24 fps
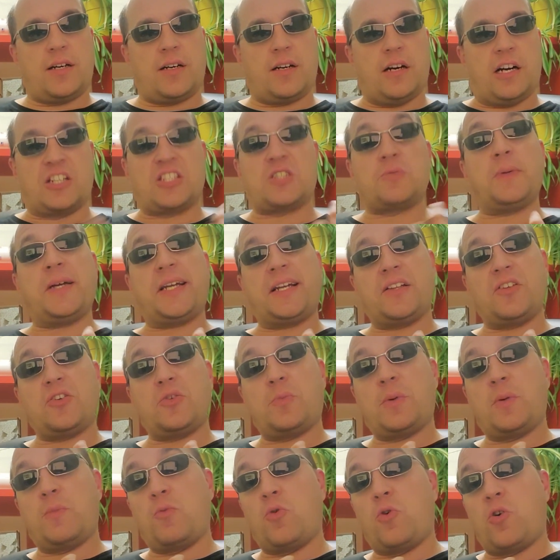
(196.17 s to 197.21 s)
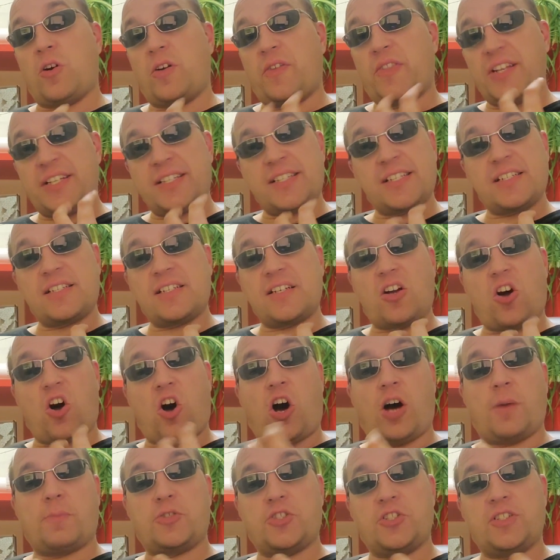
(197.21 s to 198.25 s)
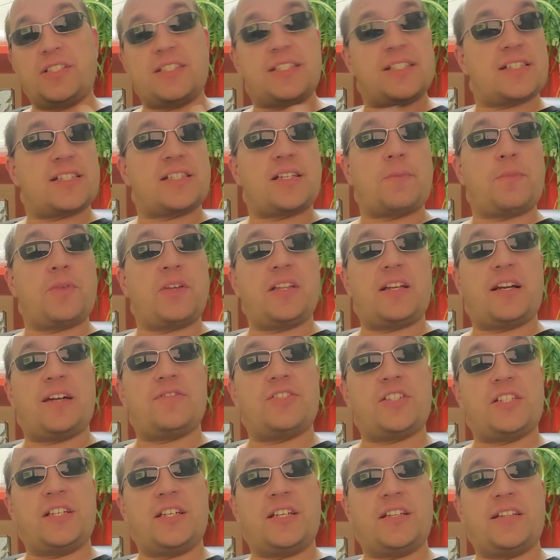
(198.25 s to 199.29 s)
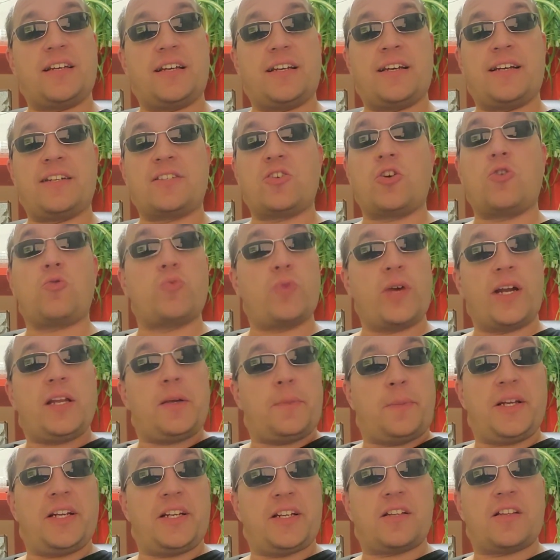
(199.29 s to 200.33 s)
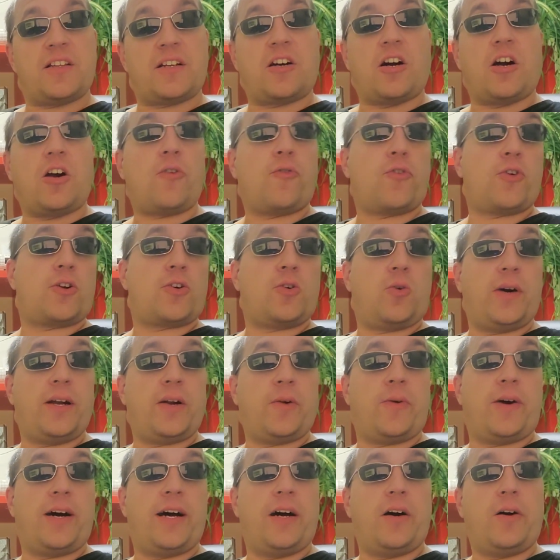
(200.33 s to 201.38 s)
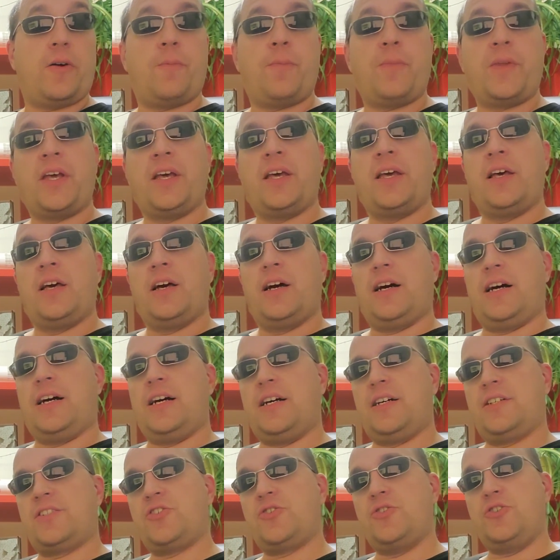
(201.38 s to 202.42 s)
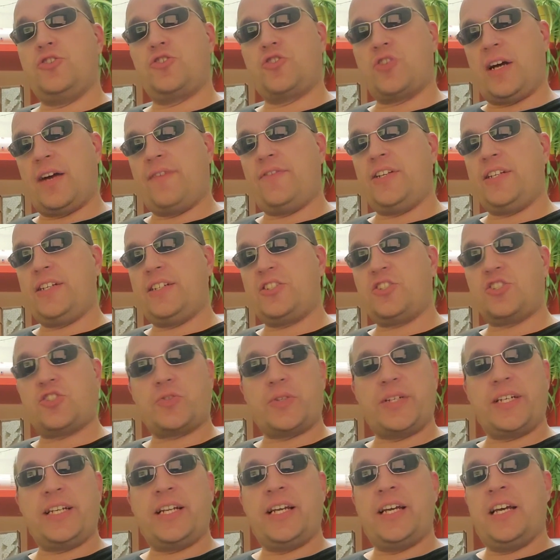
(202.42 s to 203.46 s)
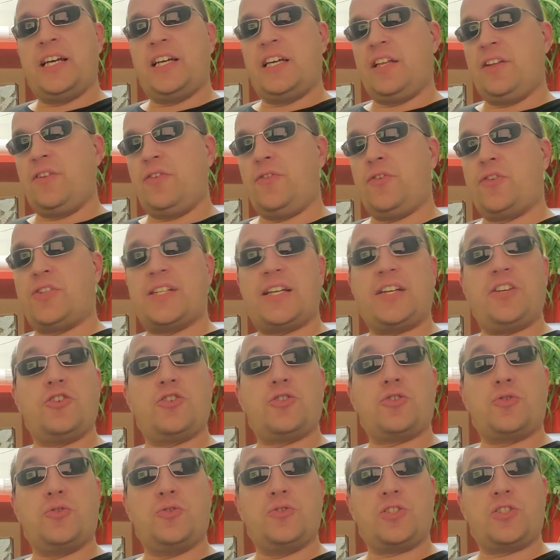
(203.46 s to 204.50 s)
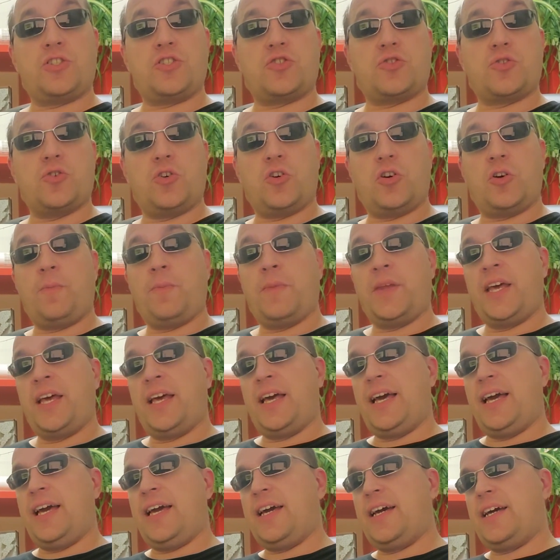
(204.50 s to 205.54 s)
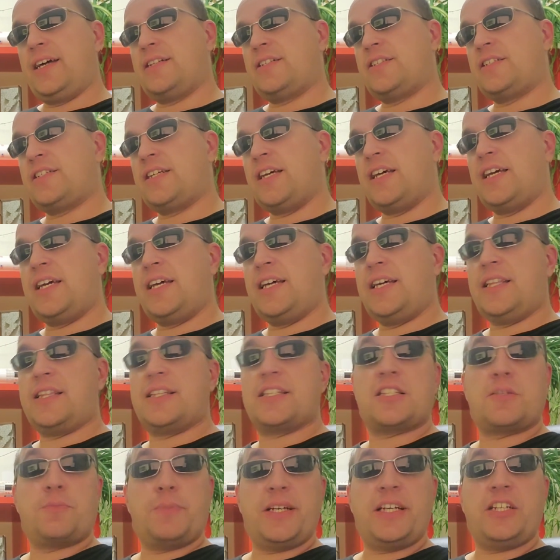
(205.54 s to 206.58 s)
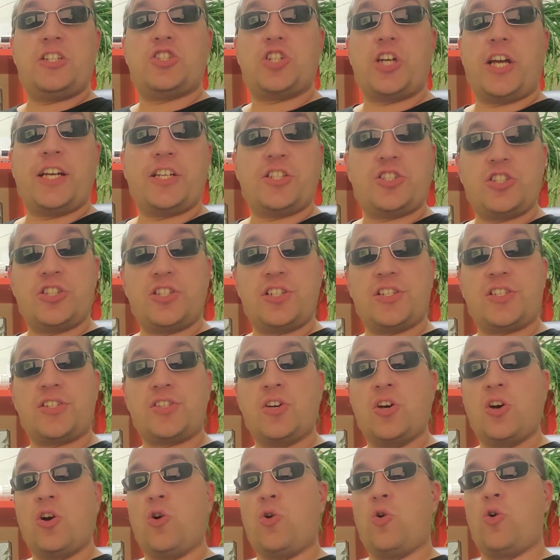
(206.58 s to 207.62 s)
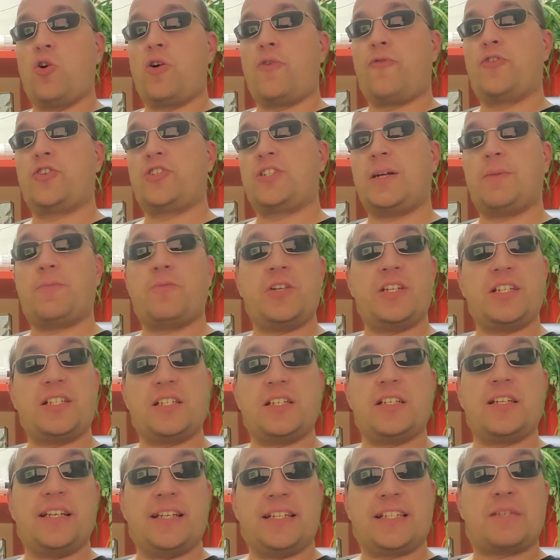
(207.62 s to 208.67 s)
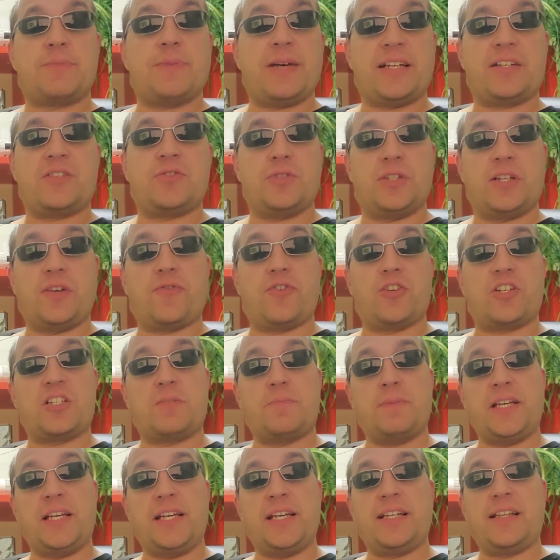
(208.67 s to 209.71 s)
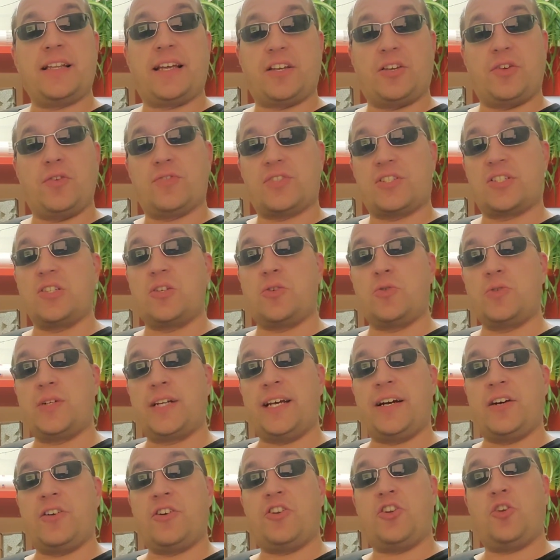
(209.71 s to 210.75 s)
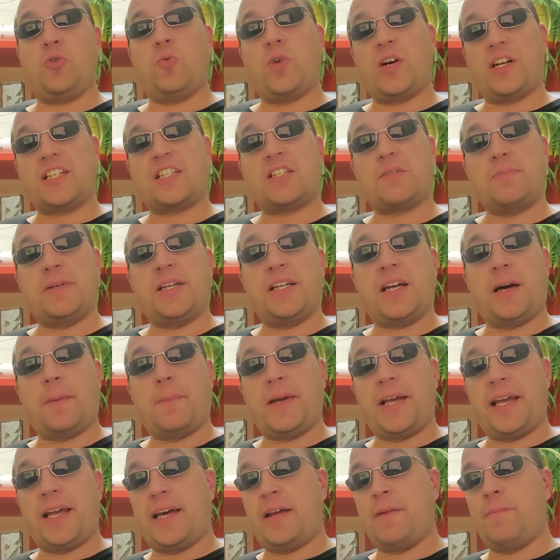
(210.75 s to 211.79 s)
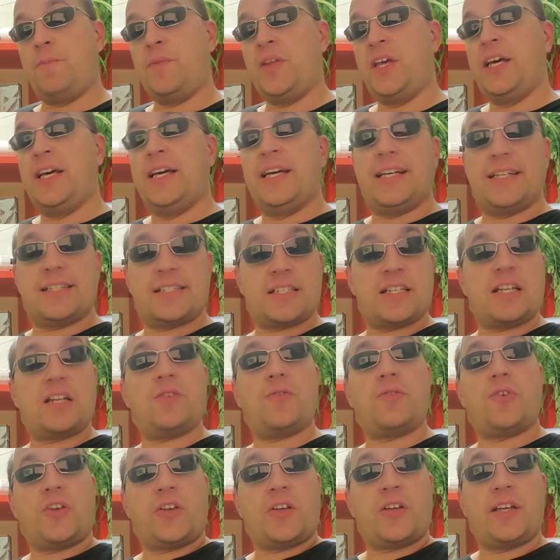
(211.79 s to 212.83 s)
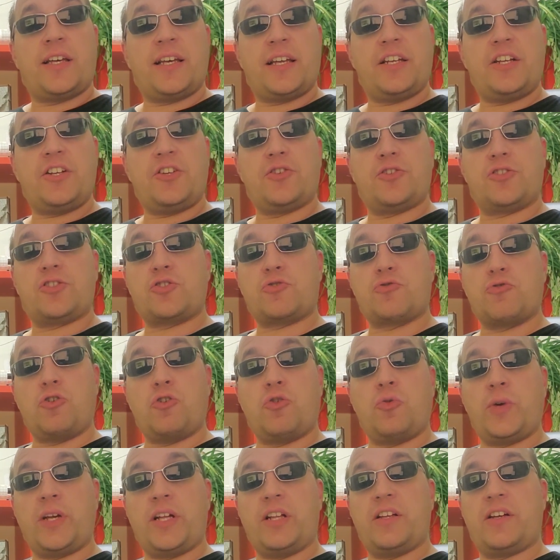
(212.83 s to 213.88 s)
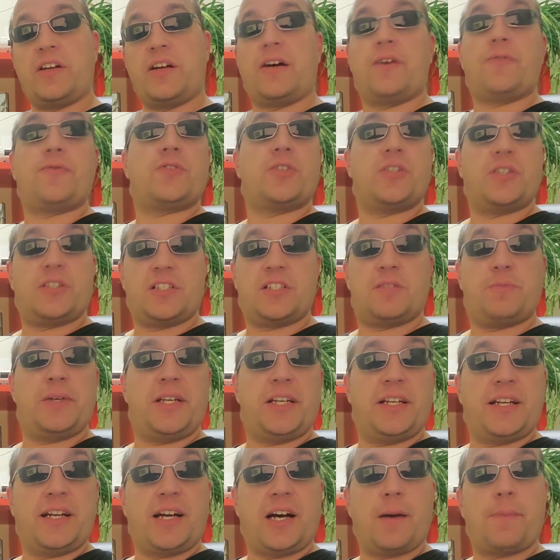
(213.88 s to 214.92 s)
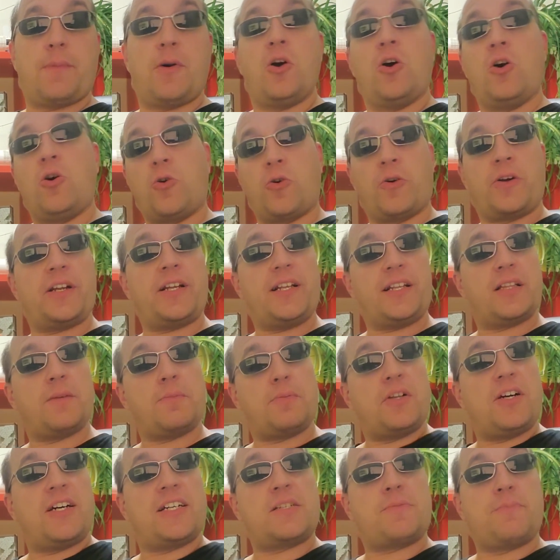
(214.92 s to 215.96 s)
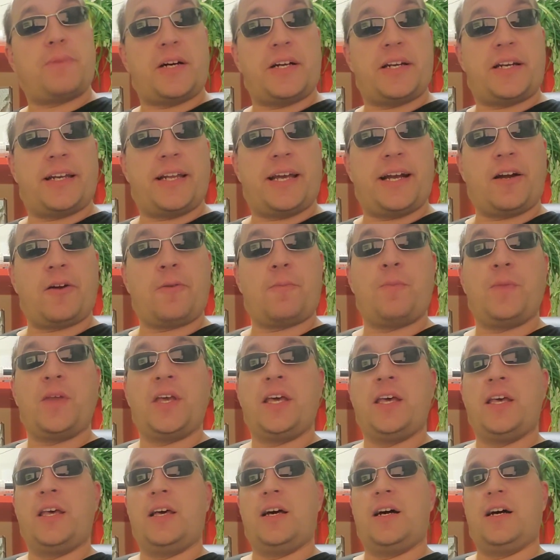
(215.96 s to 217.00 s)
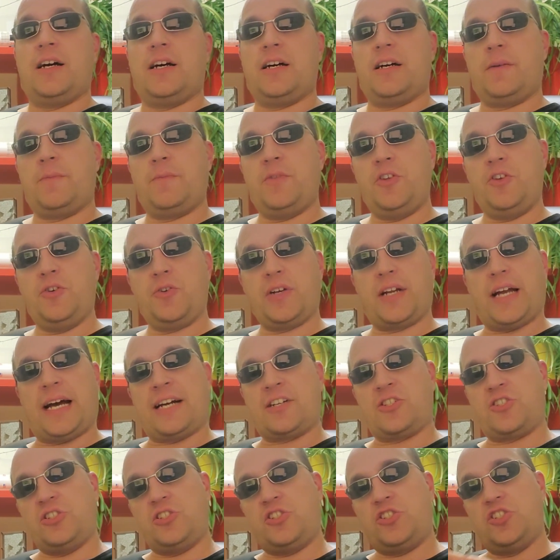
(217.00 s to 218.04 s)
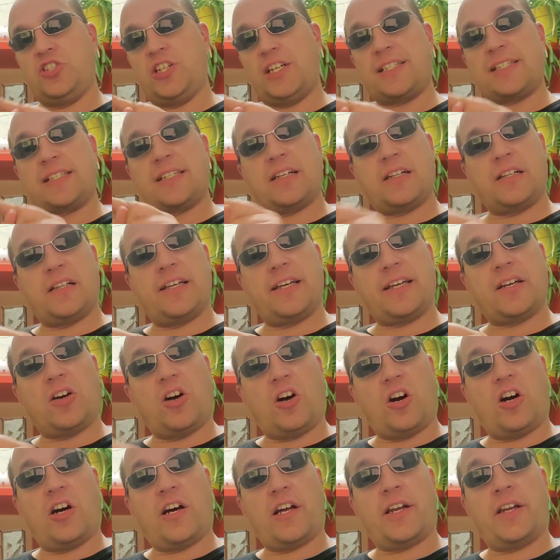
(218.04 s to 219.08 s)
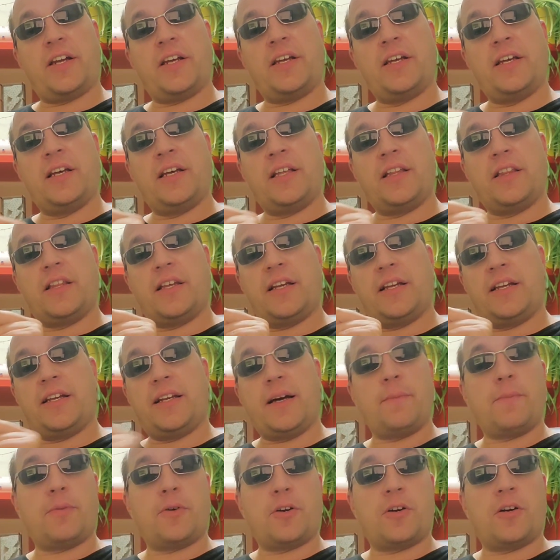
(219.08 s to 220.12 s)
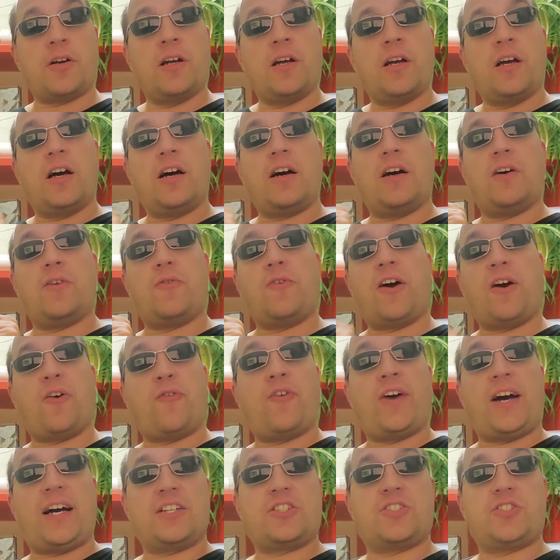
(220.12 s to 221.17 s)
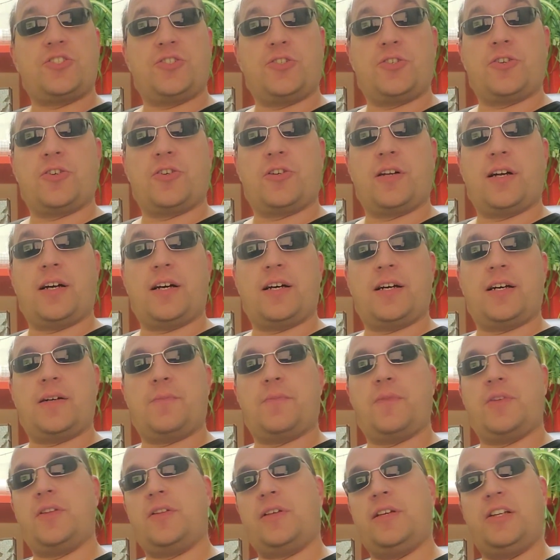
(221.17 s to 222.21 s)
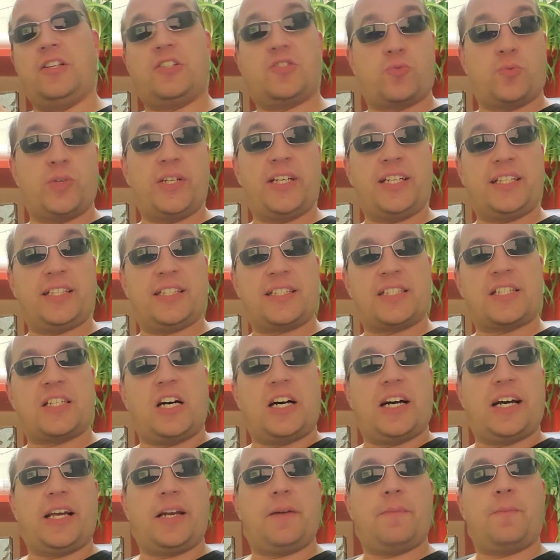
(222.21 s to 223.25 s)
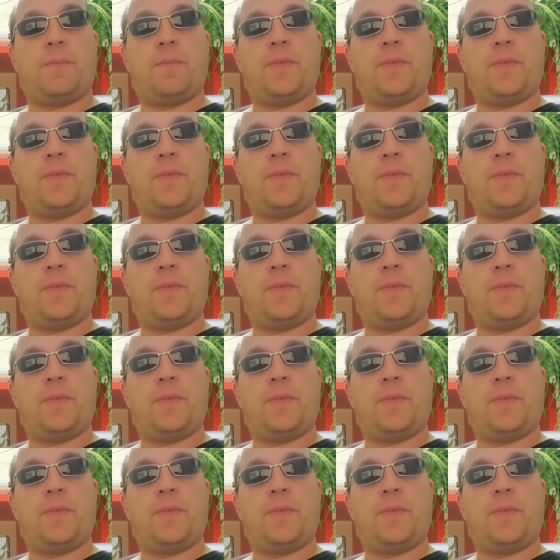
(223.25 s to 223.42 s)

explain a little bit more. This is an option. This is something that I've seen that has already been in the car for quite a while. So you're driving down the street and you set your cruise control, and say the speed changes, or for some reason it's set to a different speed, like you've slowed down and you want to speed up again. Instead of hitting your scroll wheel enough to speed it up, or hitting the plus button there, you could actually just click on the number of how fast it's reading the sign.